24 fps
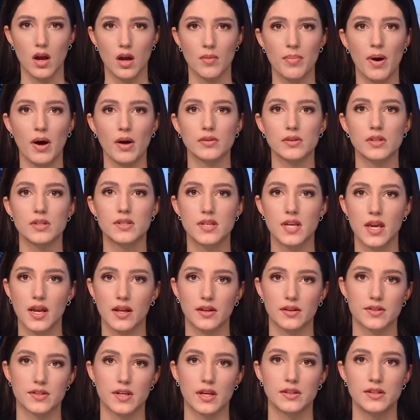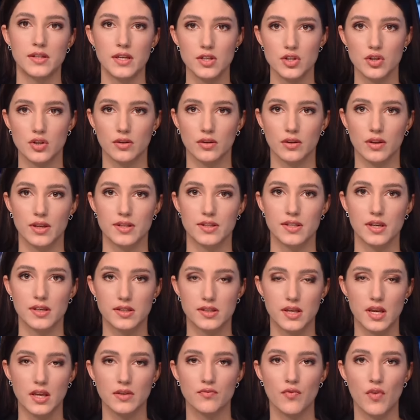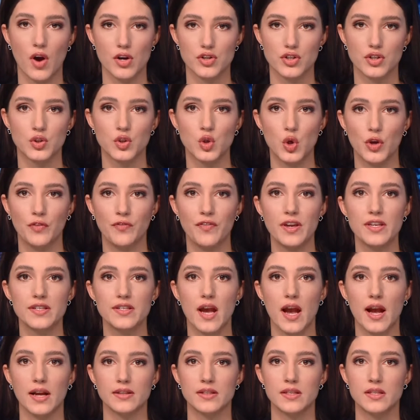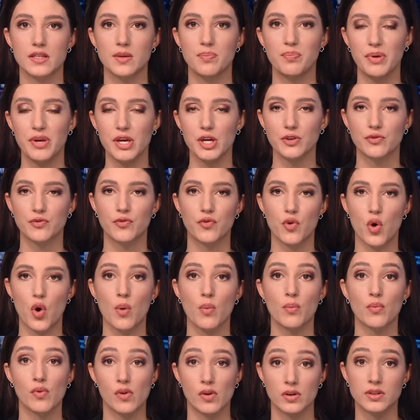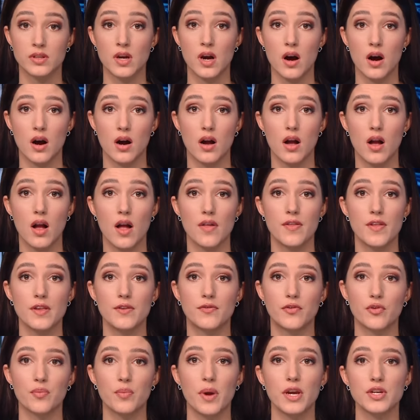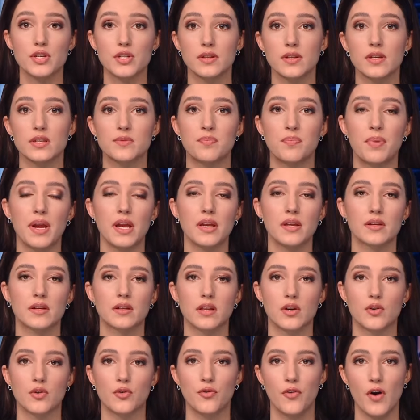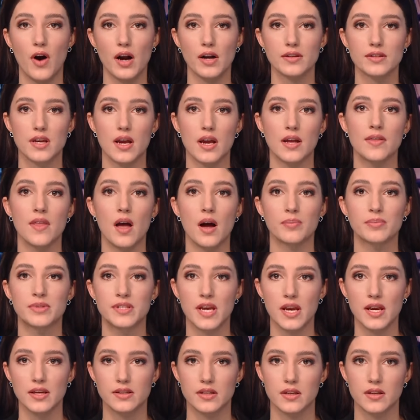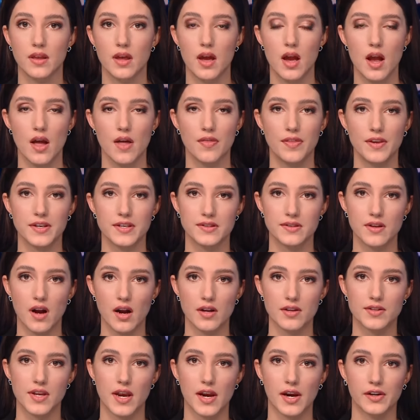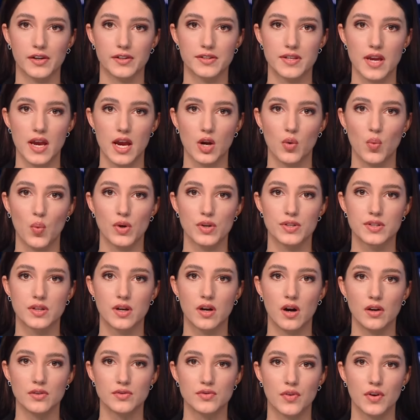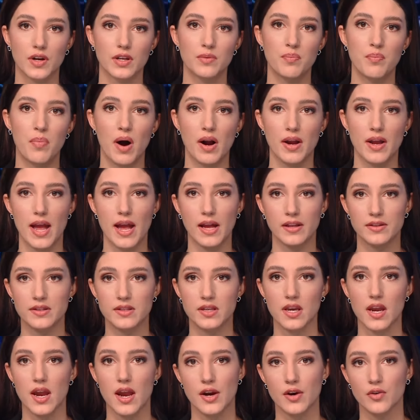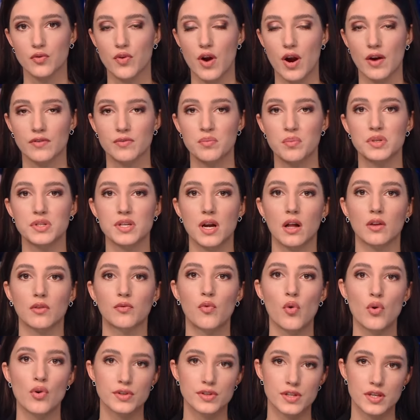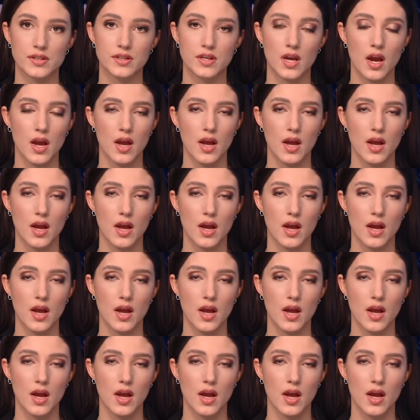About details, additionally, 16 Russian UAVs had disappeared from radar. The information is being clarified and updated. This night's air attack was countered by anti-aircraft missile forces,